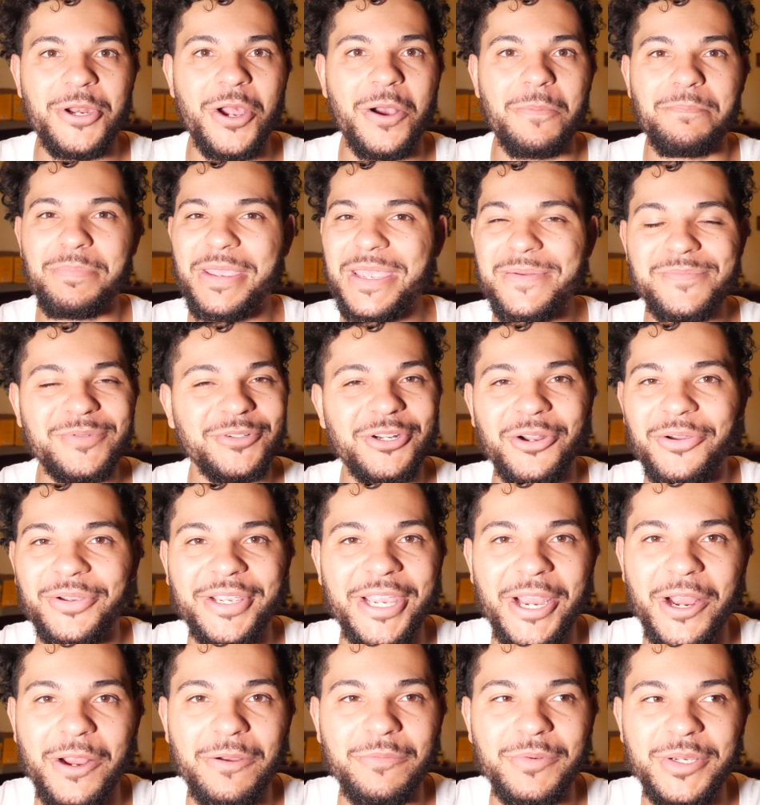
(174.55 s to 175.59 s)
people don't
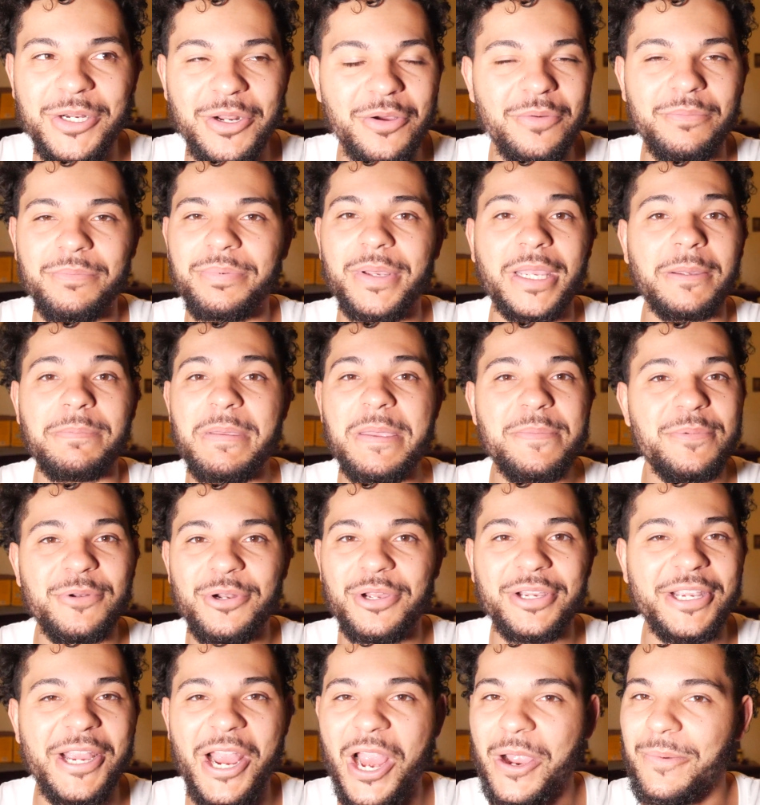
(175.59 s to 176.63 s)
care. People
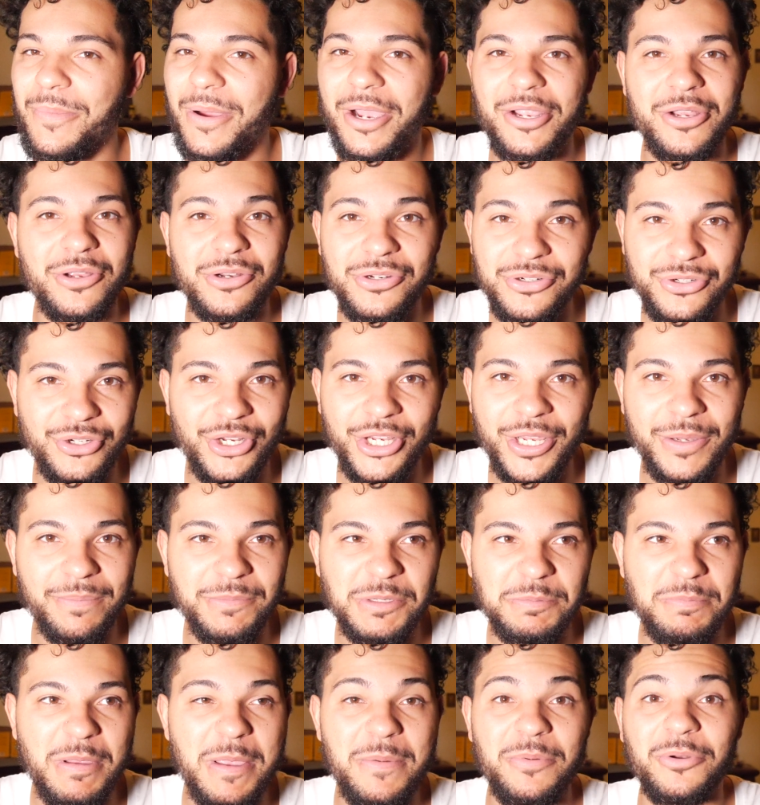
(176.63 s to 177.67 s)
don't care about your
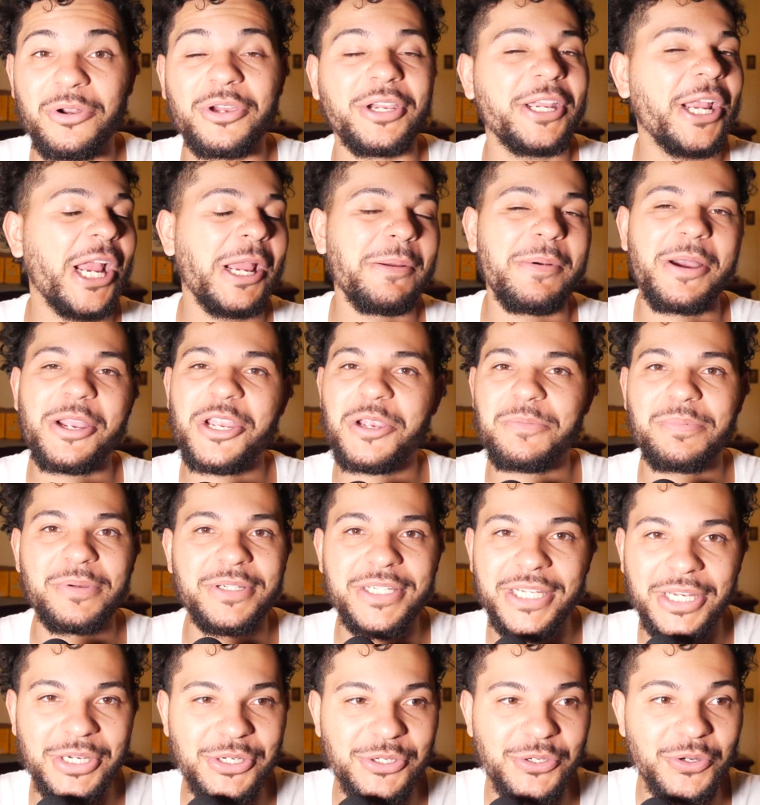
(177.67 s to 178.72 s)
dreams. People don't care about your
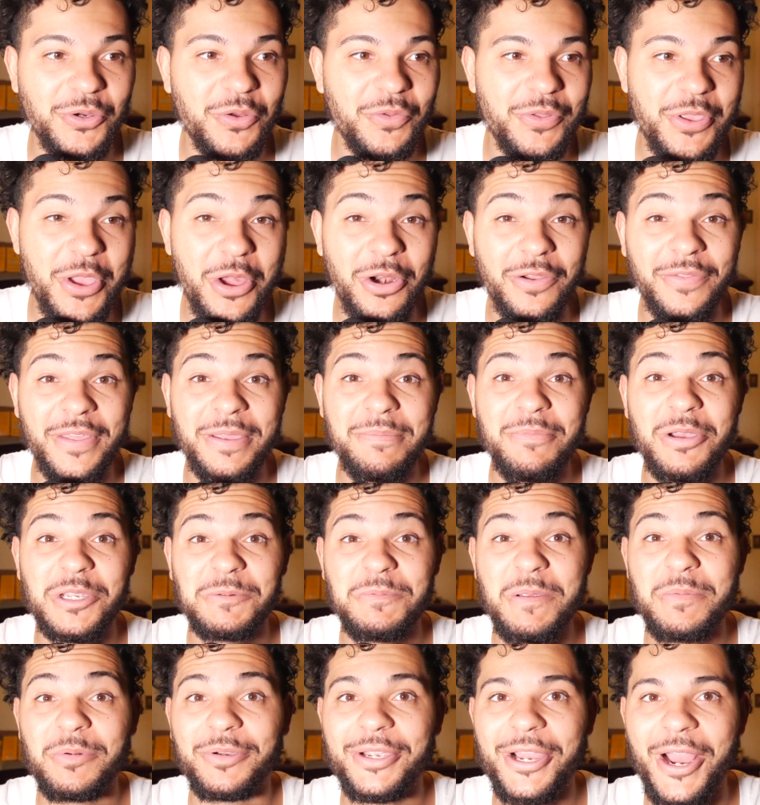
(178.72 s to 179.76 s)
potential. The only thing most
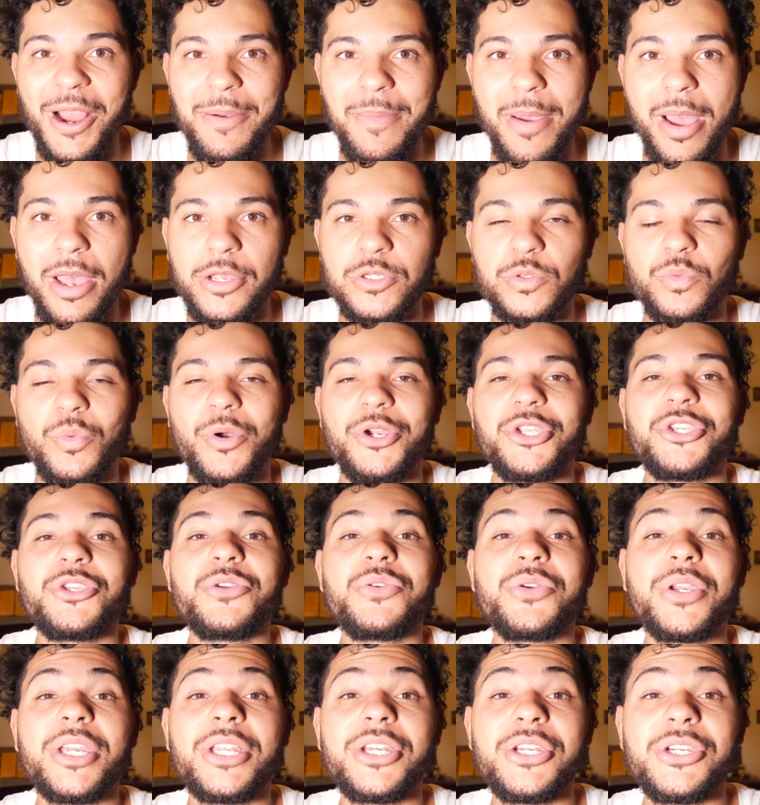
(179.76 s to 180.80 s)
people care about is what
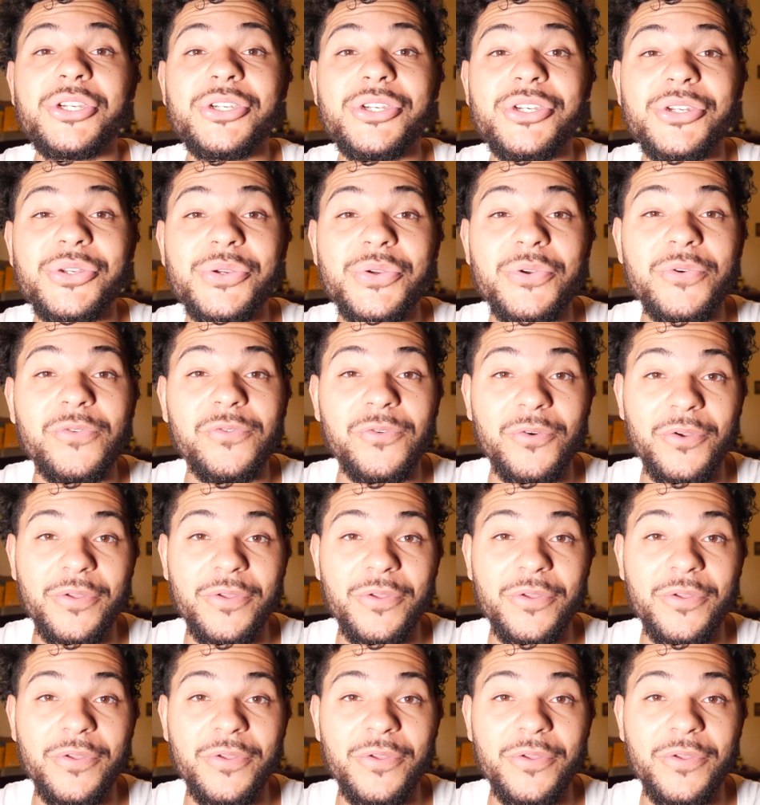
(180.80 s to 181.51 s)
you can do for